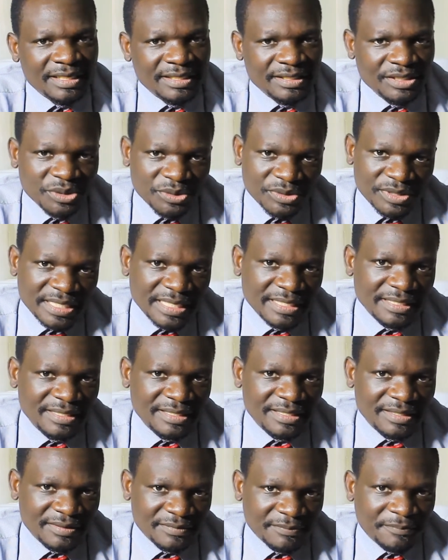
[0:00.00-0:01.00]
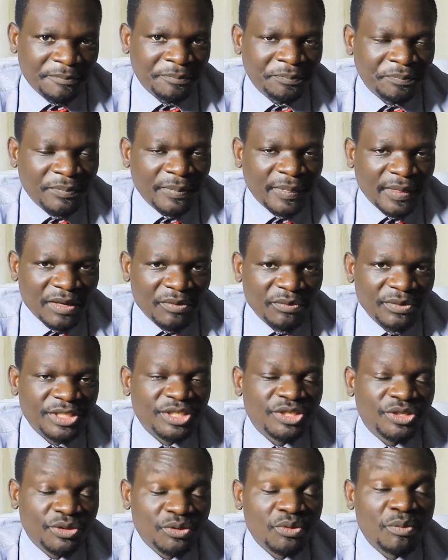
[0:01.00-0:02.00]
juices,
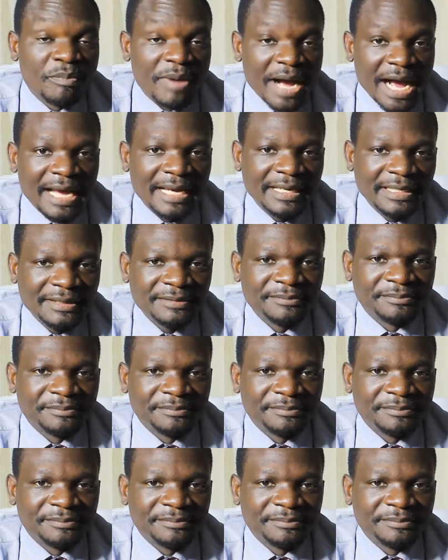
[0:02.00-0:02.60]
which you buy,